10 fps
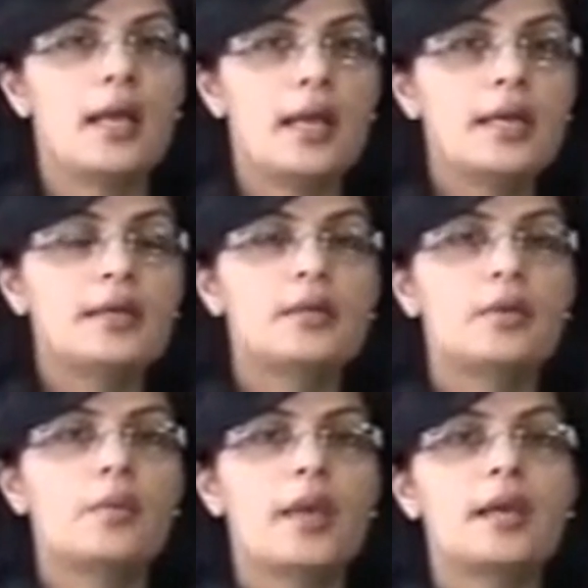and
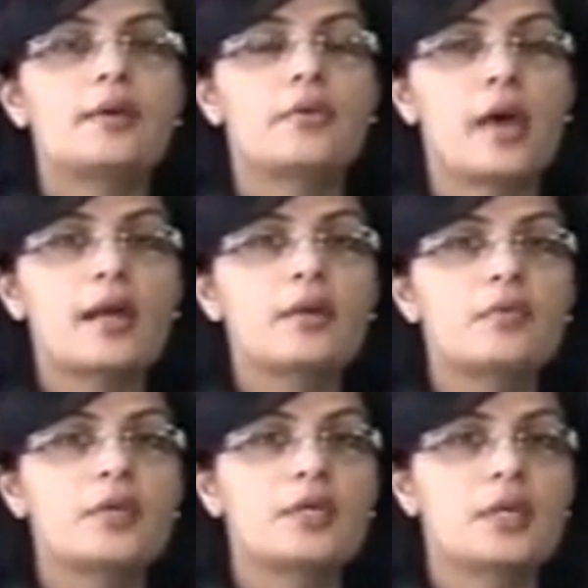where a triad
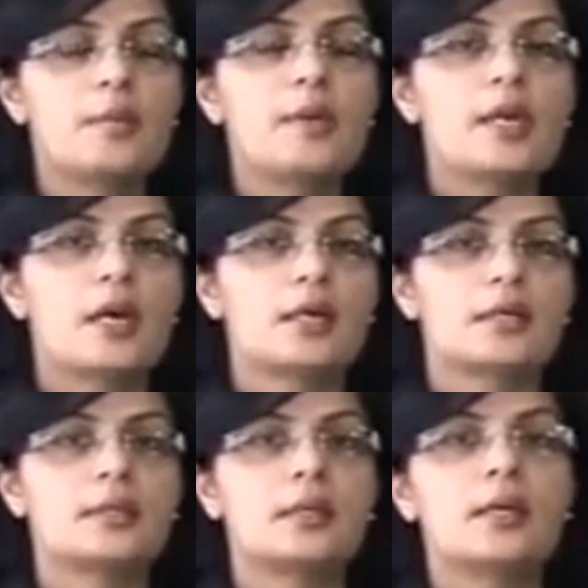of
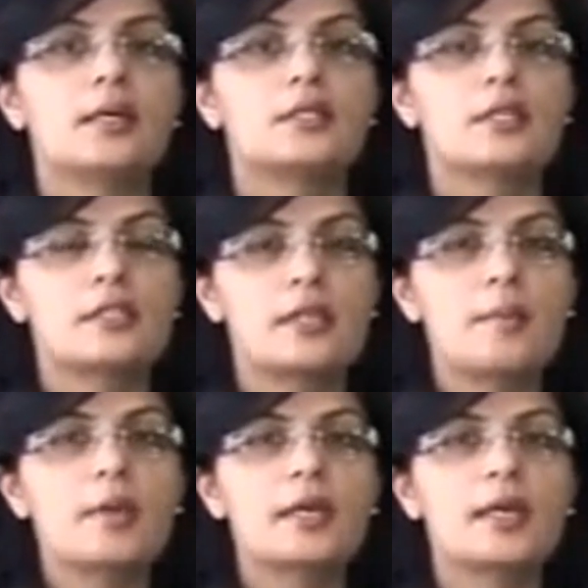determinants
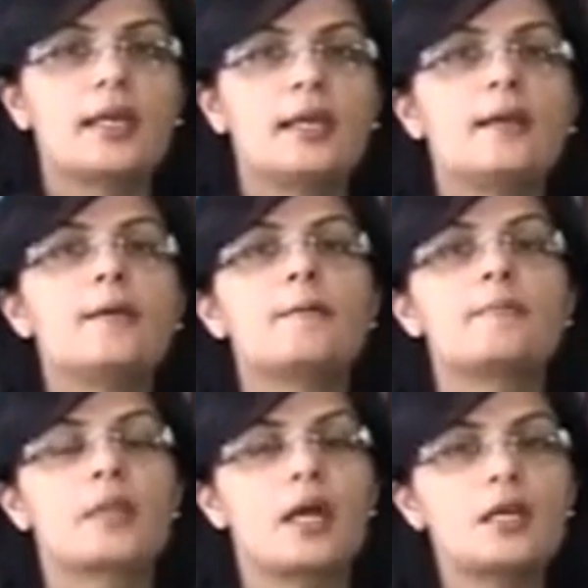systemically
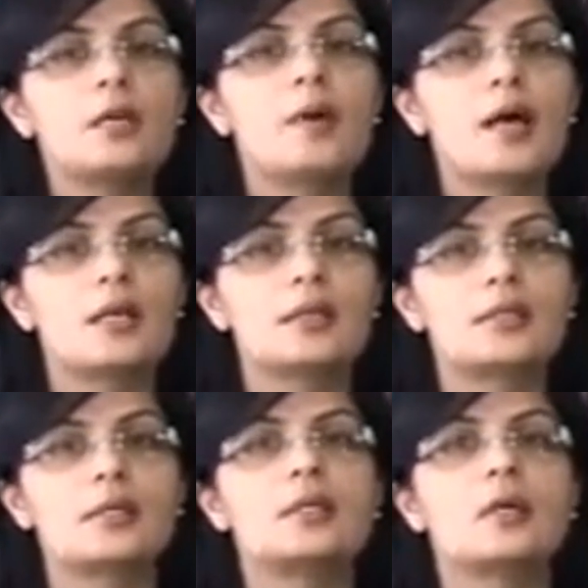
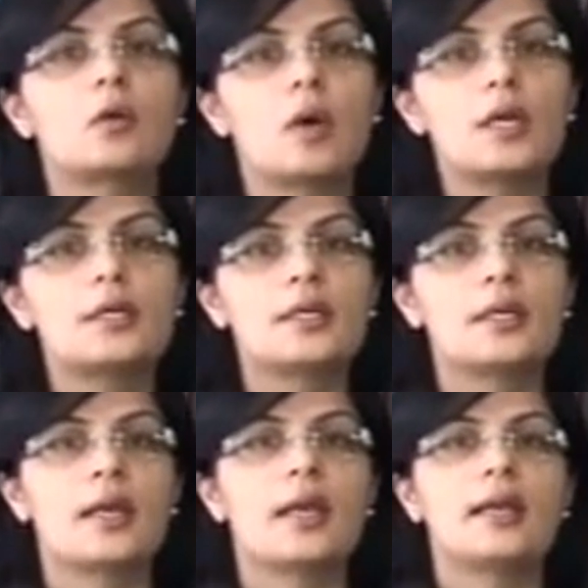undermines the
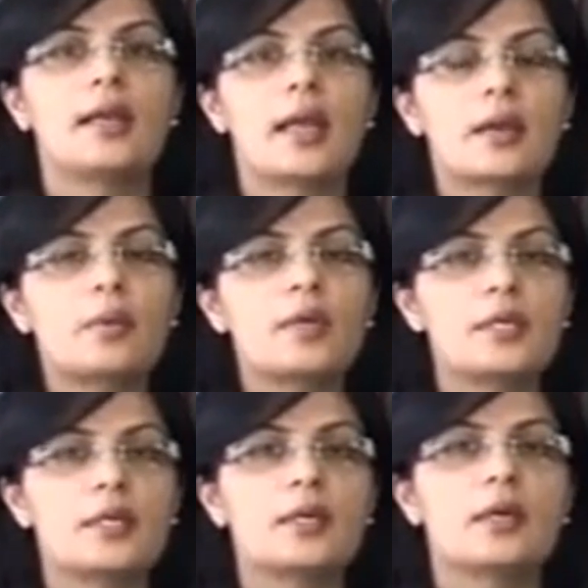quality and
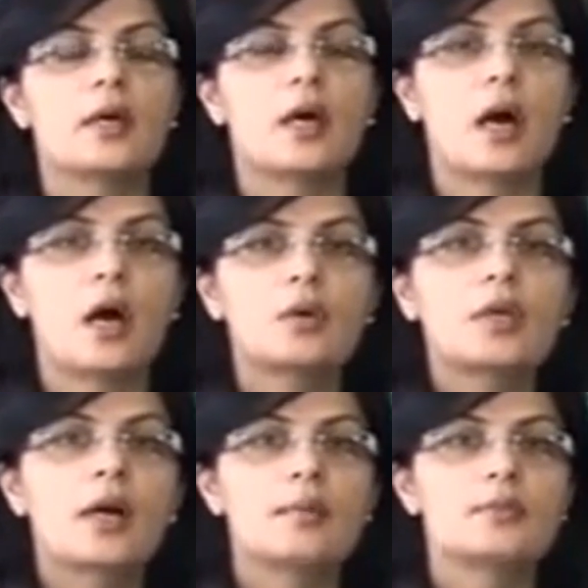equity
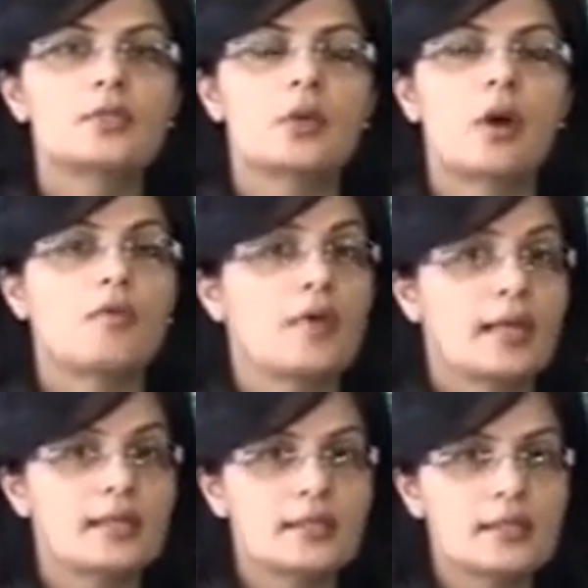outcomes of a
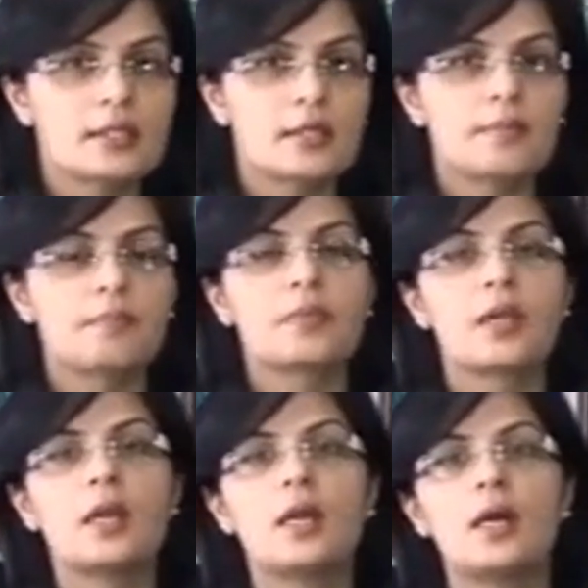health system.
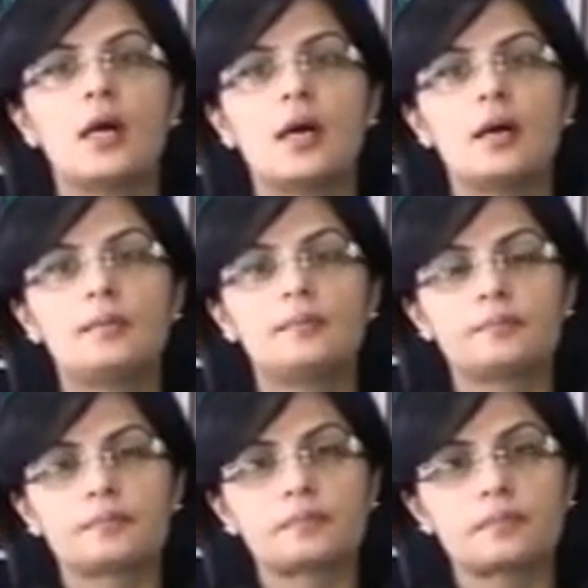
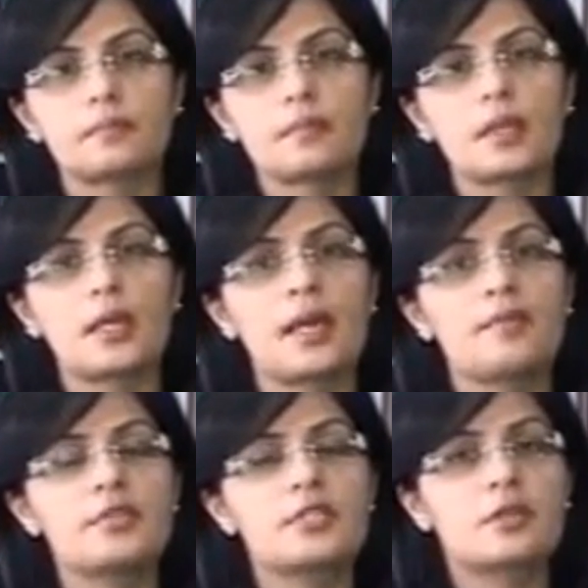Um, and
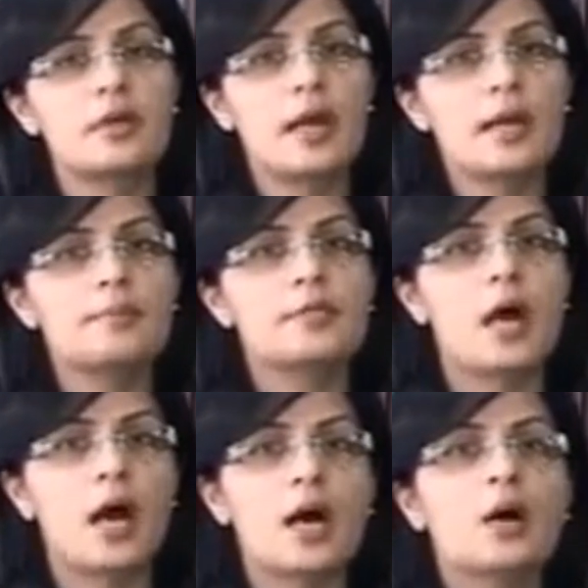I've described
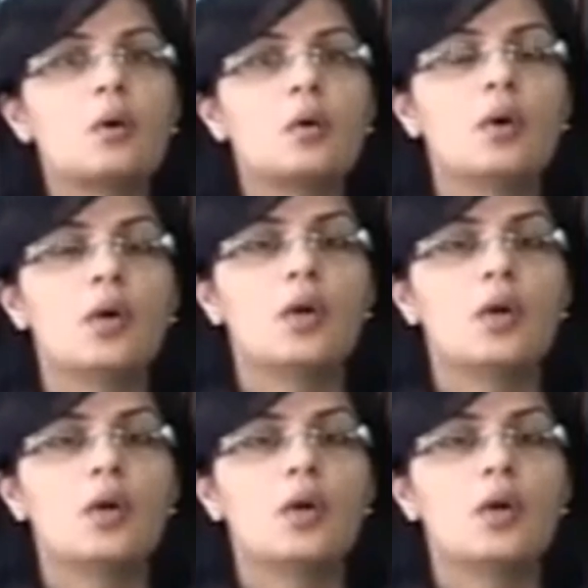how